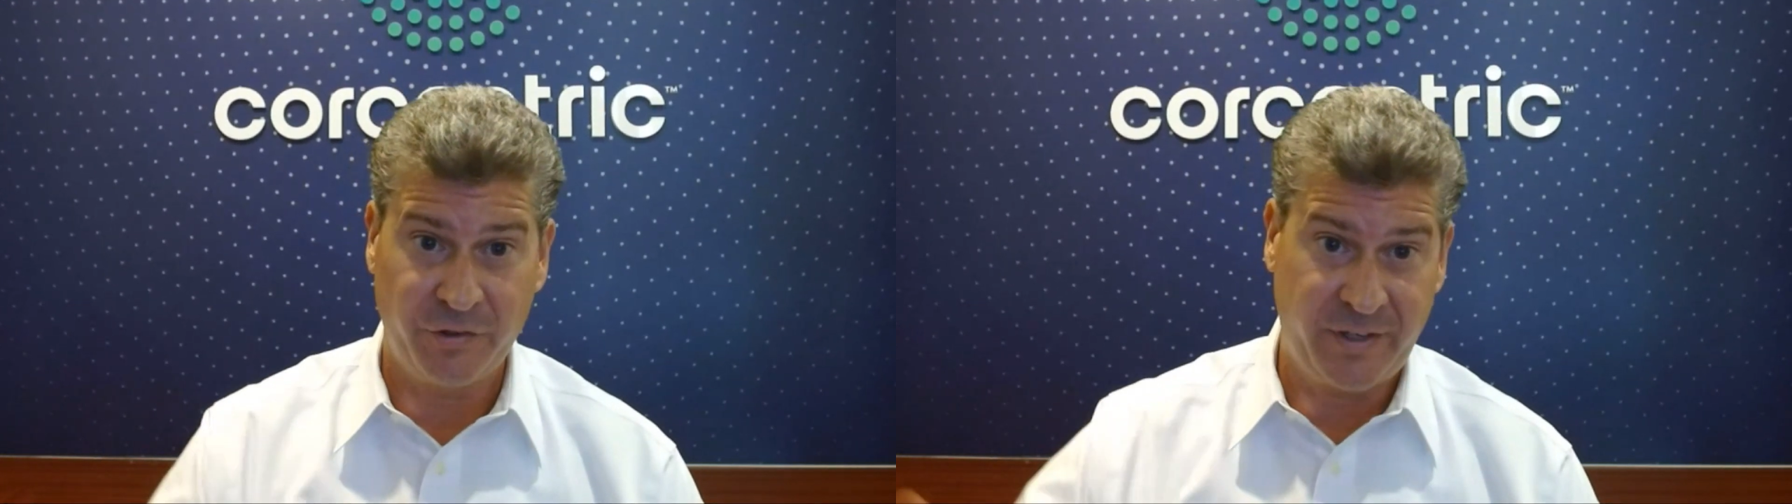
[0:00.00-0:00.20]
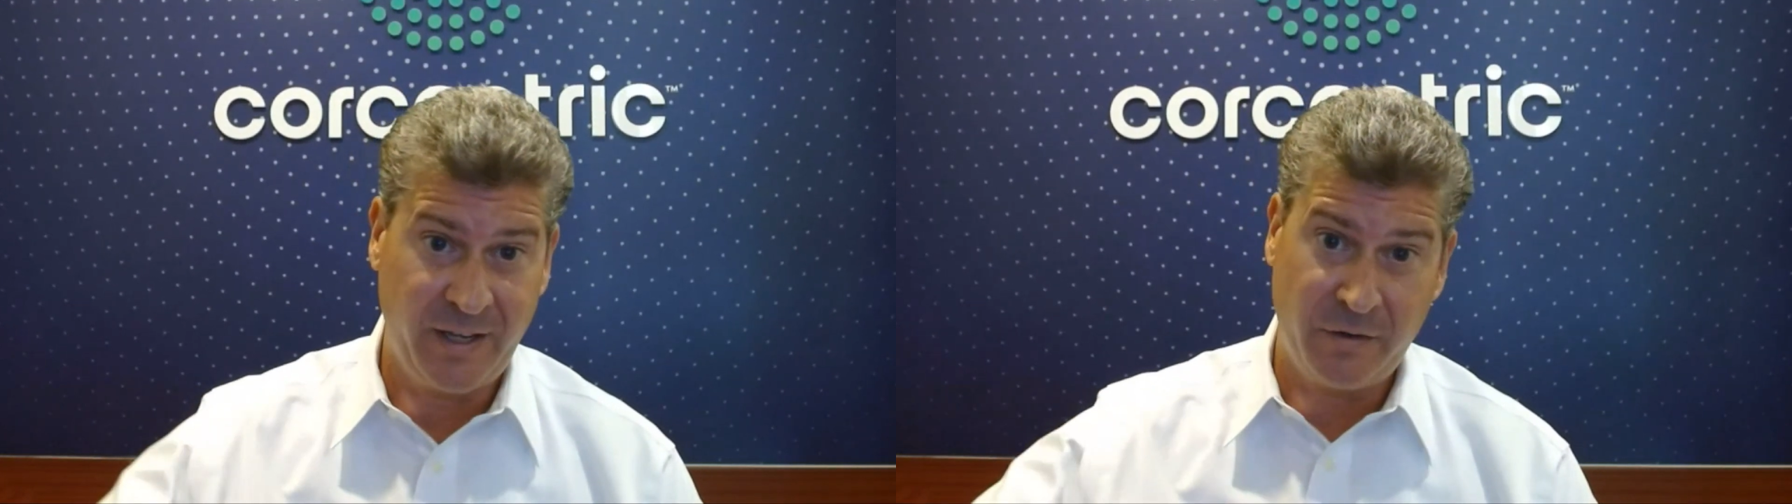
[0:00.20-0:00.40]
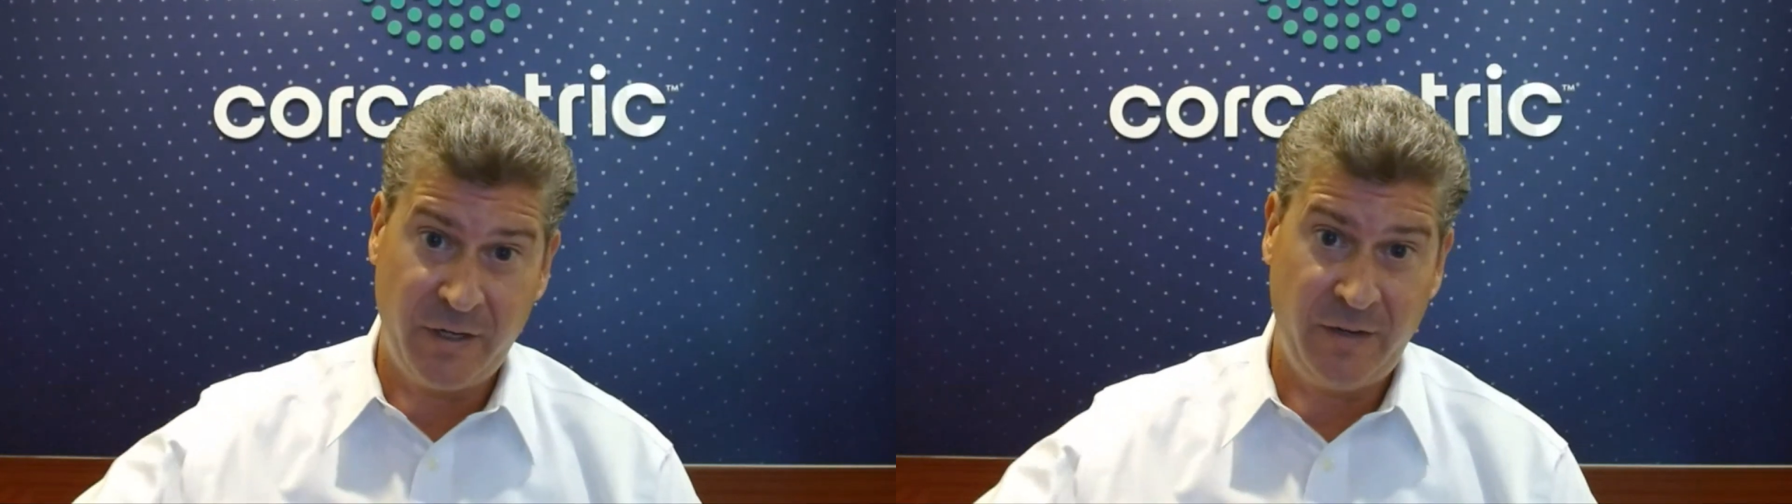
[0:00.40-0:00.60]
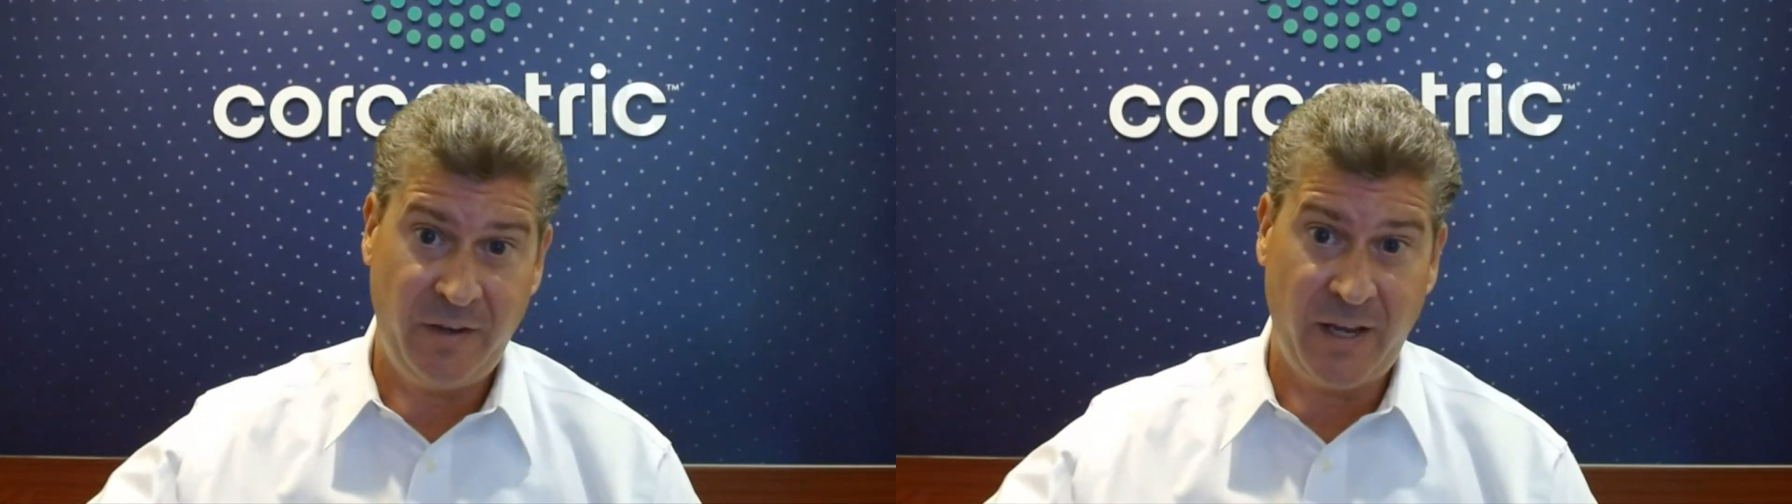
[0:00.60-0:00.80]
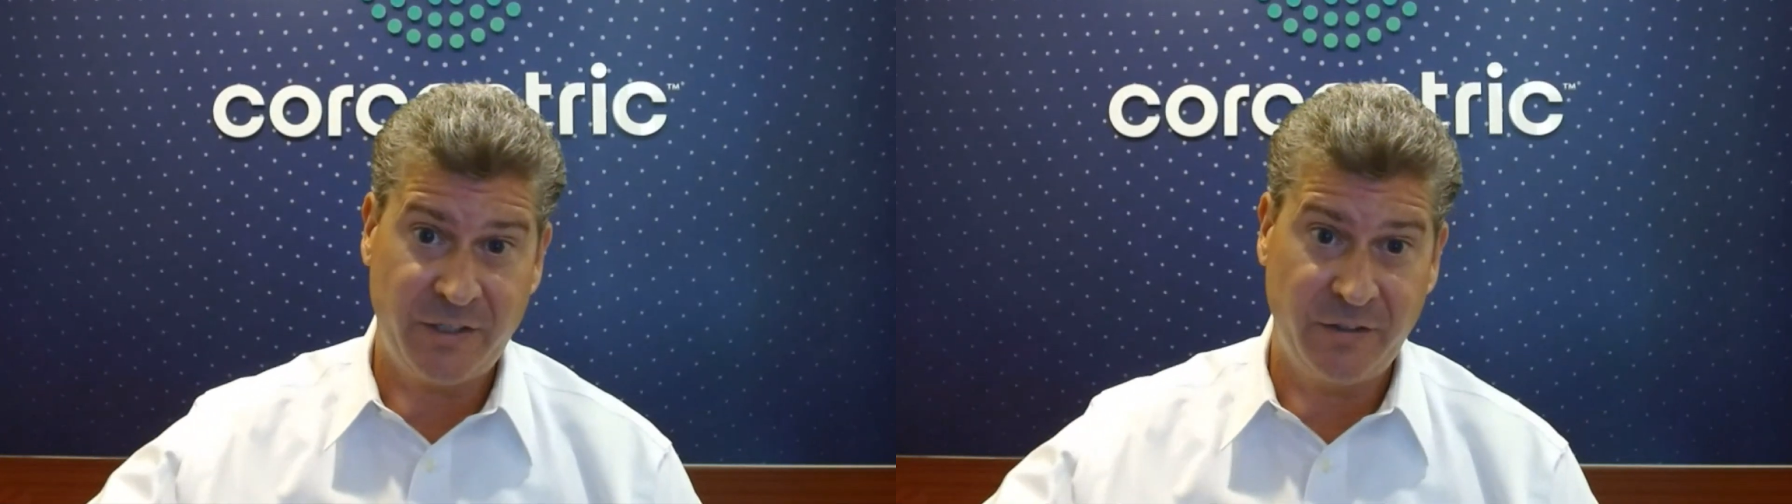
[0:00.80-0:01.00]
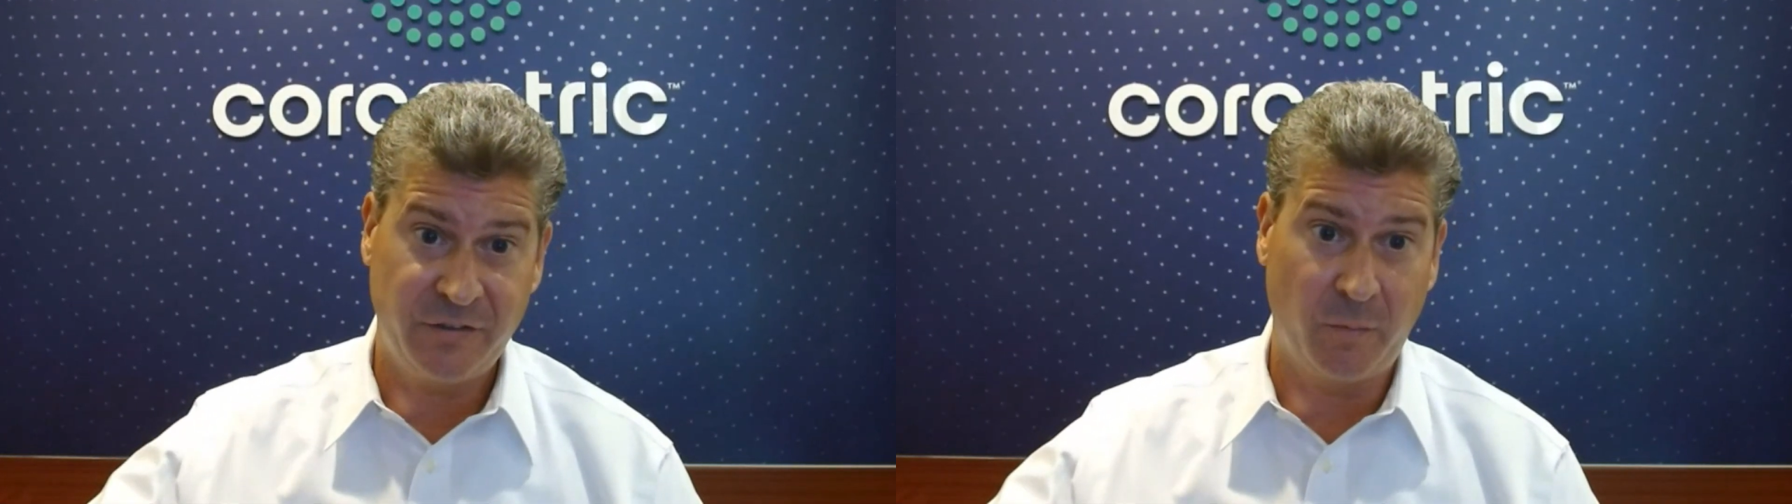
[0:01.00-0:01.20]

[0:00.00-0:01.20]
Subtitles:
standard deviations